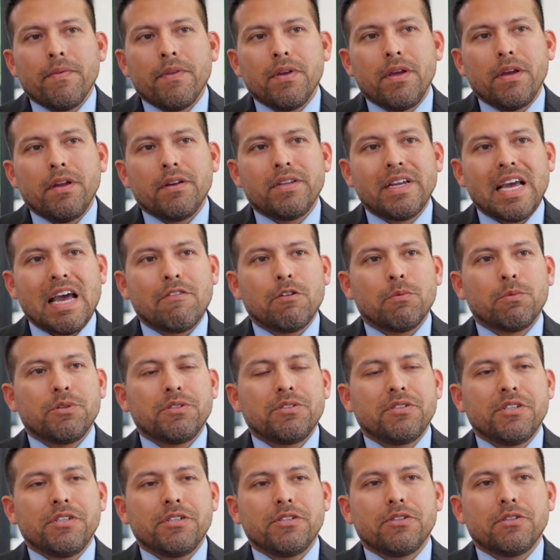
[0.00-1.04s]
The TAVR
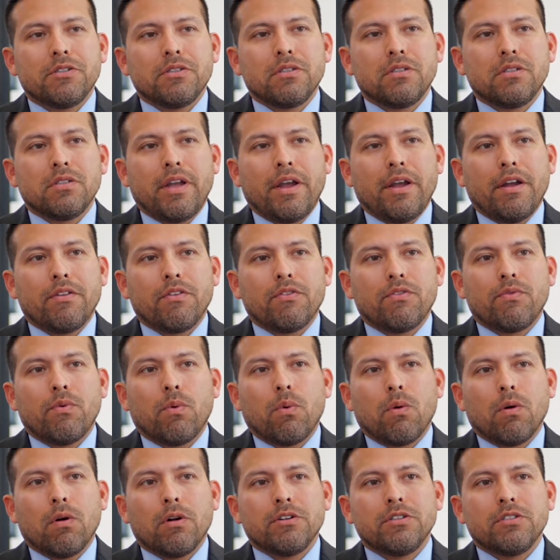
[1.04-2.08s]
procedure stands
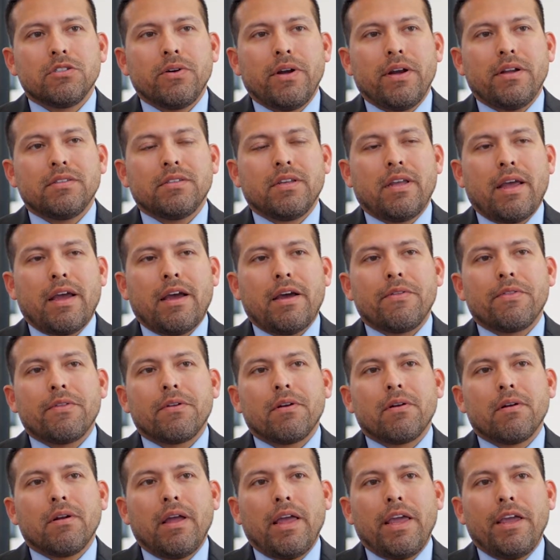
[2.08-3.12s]
for
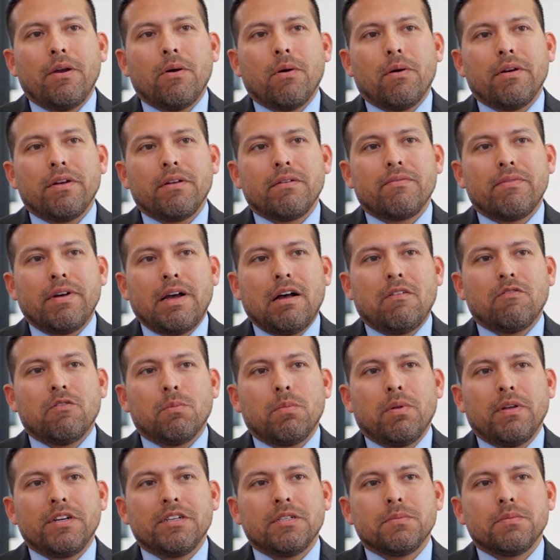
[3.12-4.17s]
transcatheter aortic valve
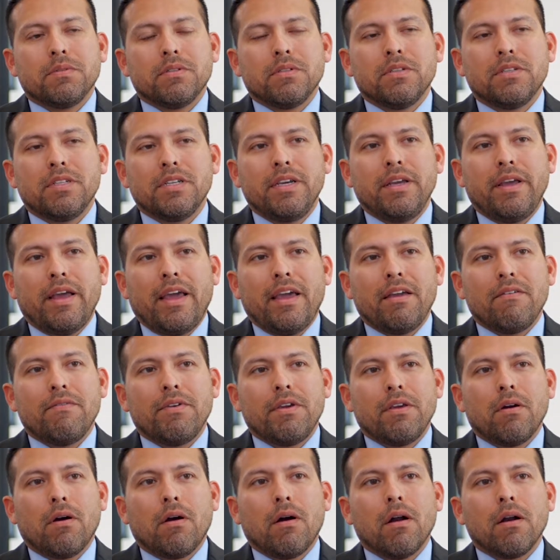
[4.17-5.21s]
replacement,
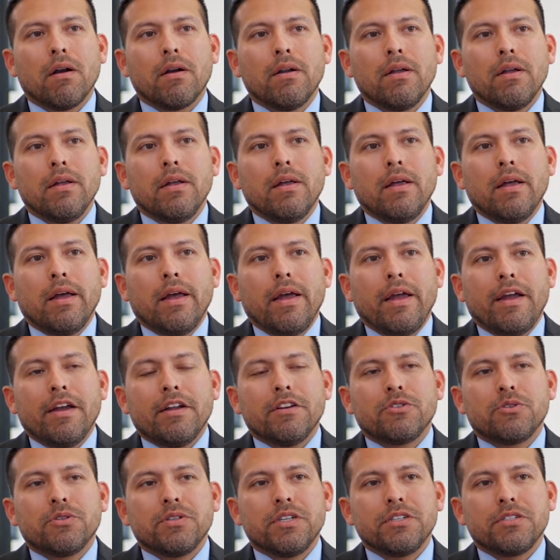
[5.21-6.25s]
TAVR.
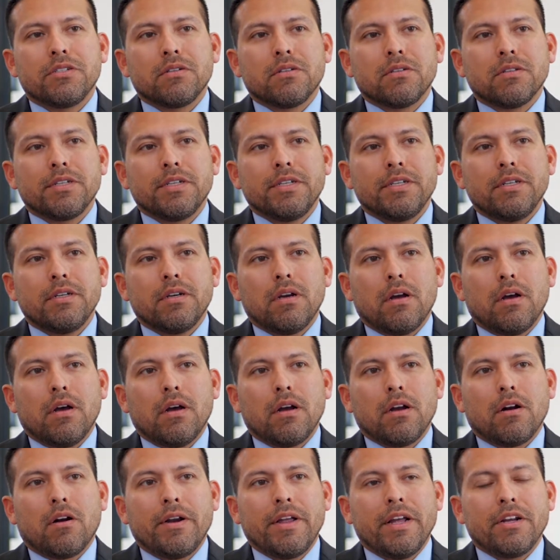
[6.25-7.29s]
And traditionally,
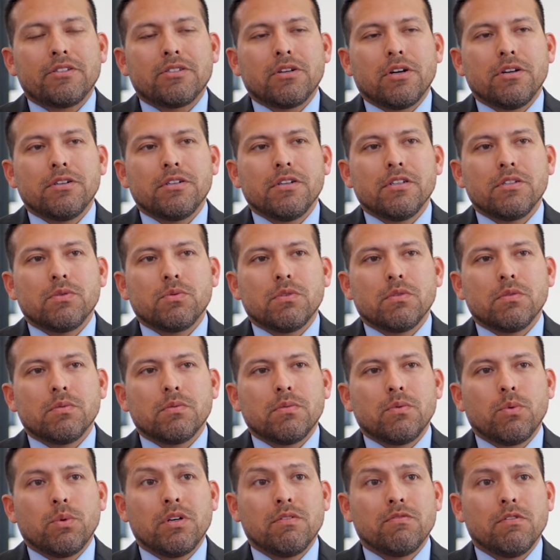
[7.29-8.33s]
uh, cardiac surgeons
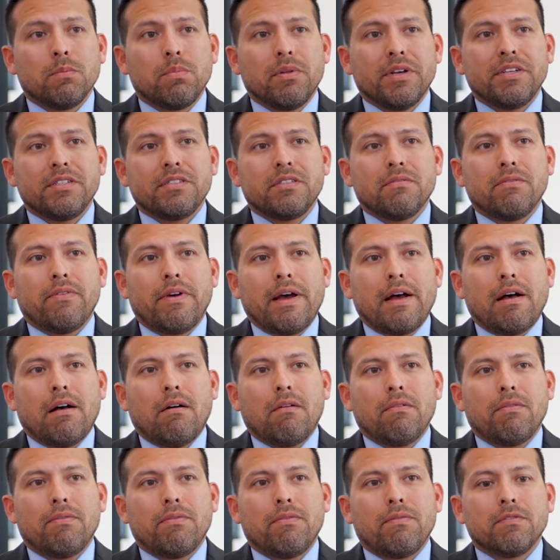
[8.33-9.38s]
would, would have replaced the
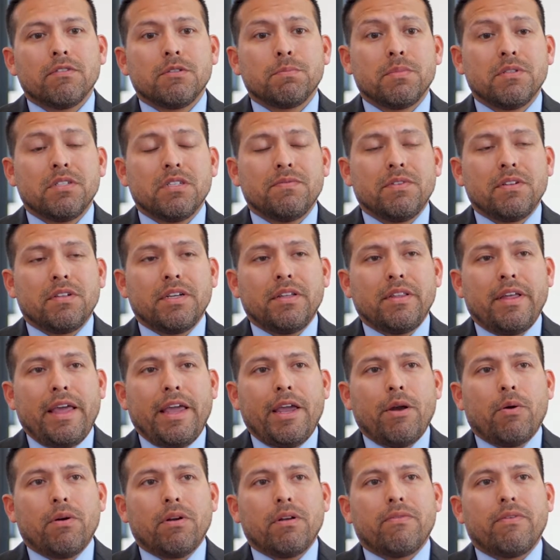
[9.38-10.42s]
valve, specifically the
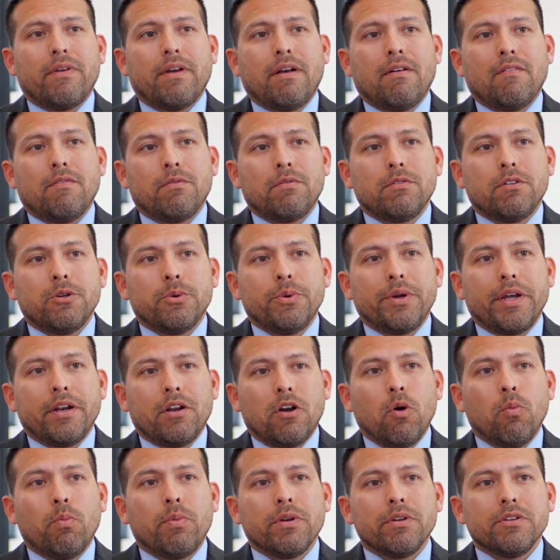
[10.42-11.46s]
aortic valve, doing an
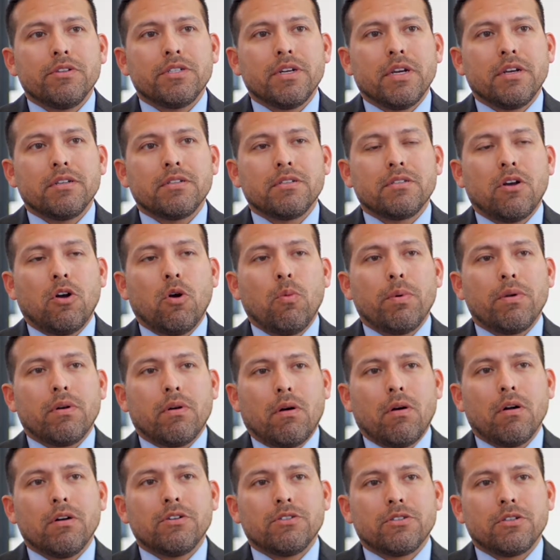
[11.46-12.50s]
open chest, open
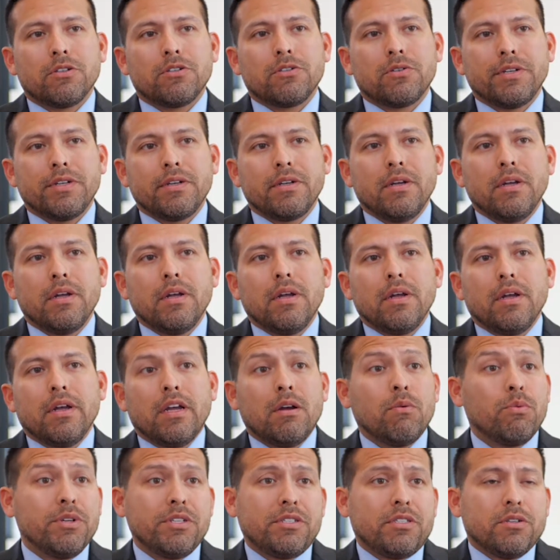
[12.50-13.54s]
heart surgery.
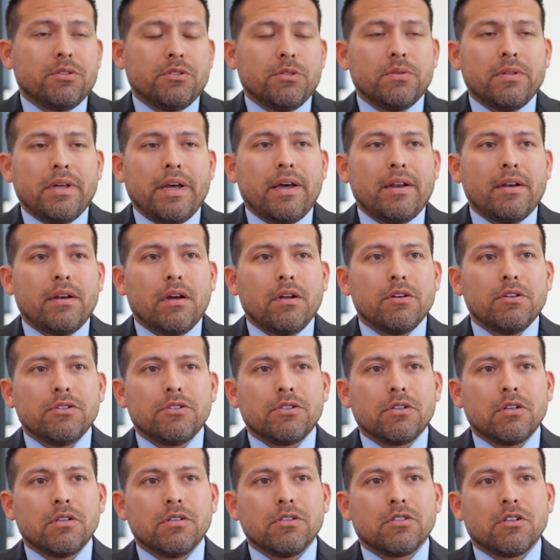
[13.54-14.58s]
And we still do that under
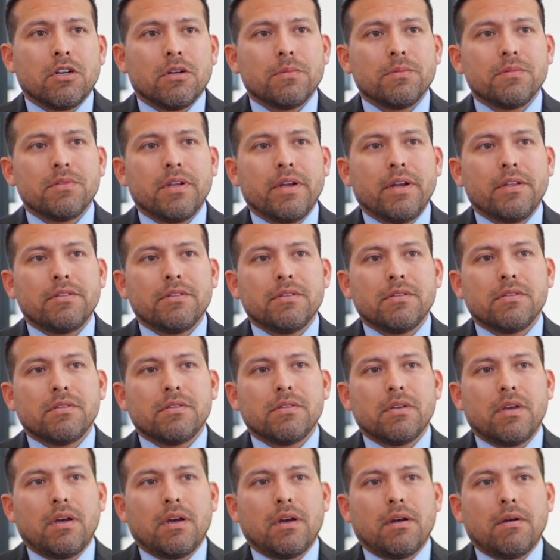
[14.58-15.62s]
certain
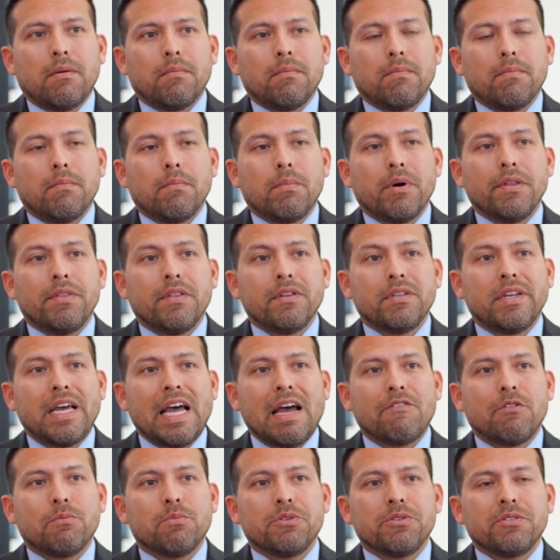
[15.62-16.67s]
circumstances. Um, but the
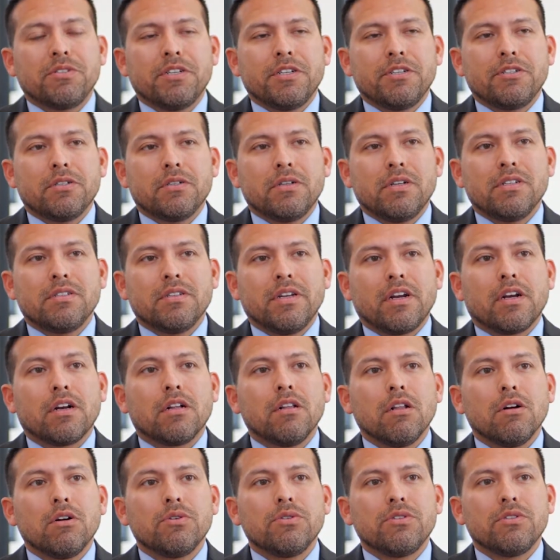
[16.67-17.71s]
TAVR procedure is a
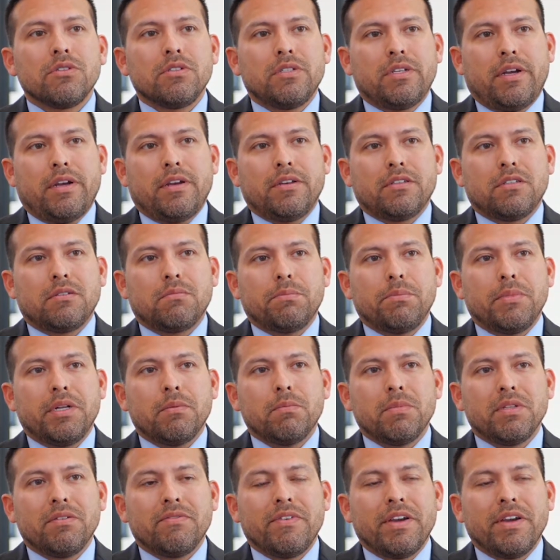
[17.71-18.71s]
closed chest, minimally